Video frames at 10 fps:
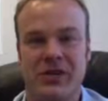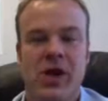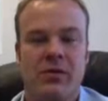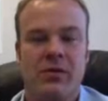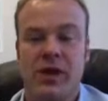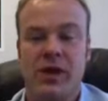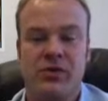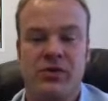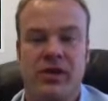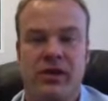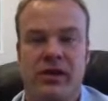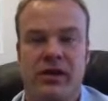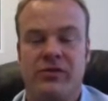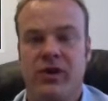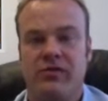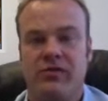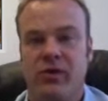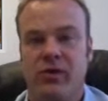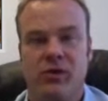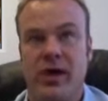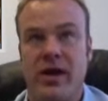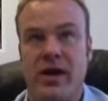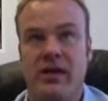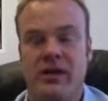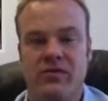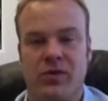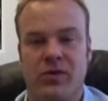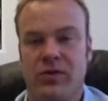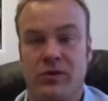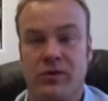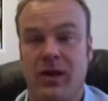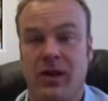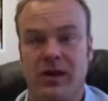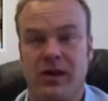But we also get a lot of traffic. We're ranking for a term like,